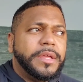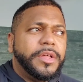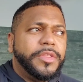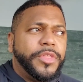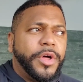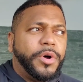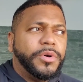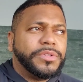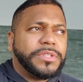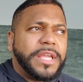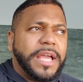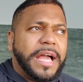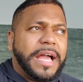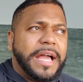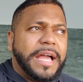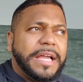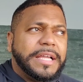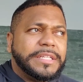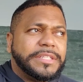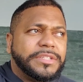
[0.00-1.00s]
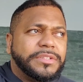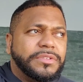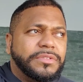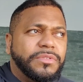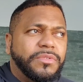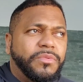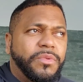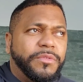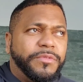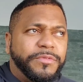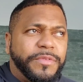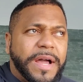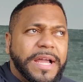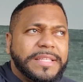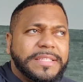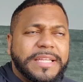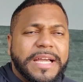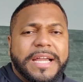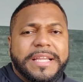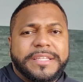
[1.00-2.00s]
those guys will
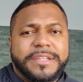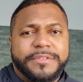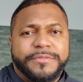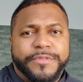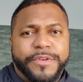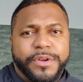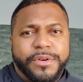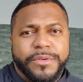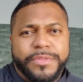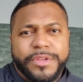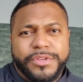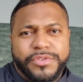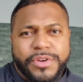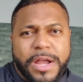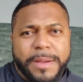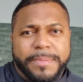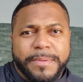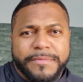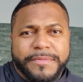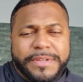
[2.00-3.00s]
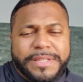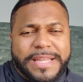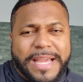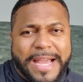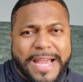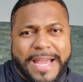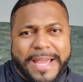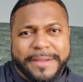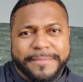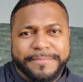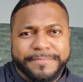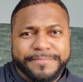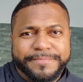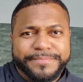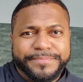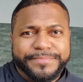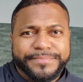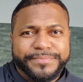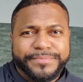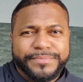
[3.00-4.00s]
fight Tyson Fury on the drop of a
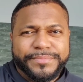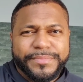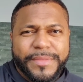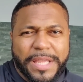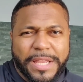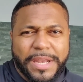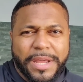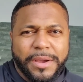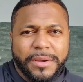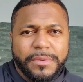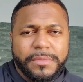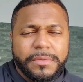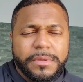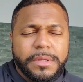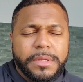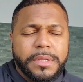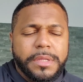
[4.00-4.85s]
dime, you know?